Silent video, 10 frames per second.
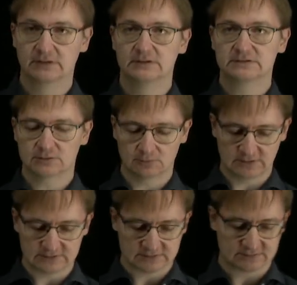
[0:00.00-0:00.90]
So
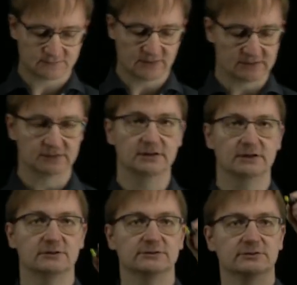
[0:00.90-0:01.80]
let's write it here
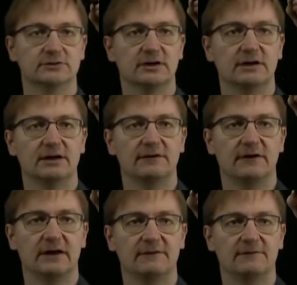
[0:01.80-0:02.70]
also. So if I
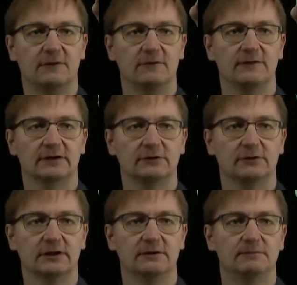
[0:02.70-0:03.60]
have 4
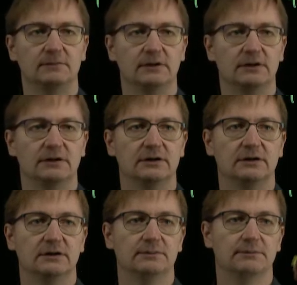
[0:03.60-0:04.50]
factorial,
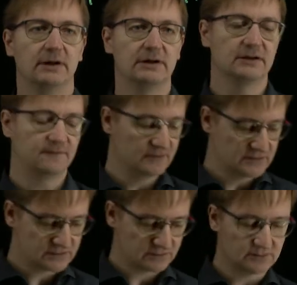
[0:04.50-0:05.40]
by
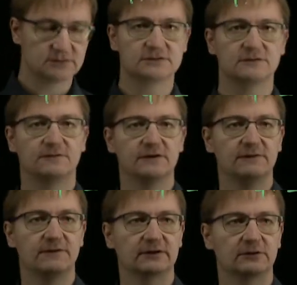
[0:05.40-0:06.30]
definition it's 3
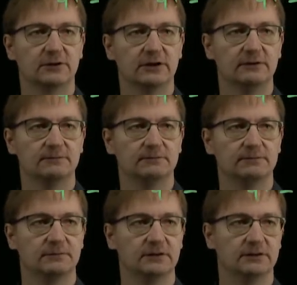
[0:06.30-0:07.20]
factorial,
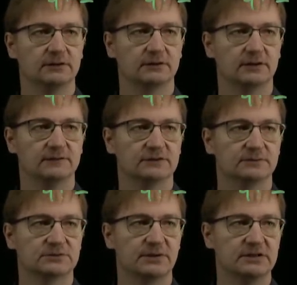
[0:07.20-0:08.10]
I give some
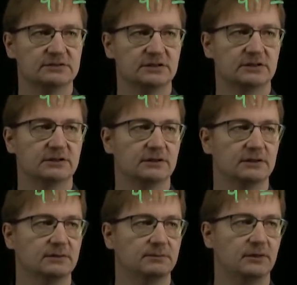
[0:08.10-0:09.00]
space here,
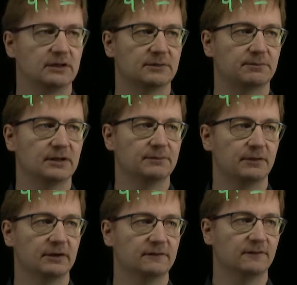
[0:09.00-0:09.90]
multiplied
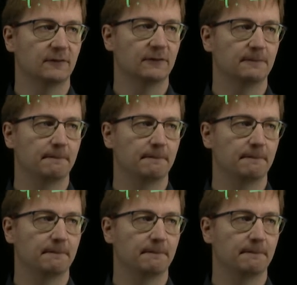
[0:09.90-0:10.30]
by 4.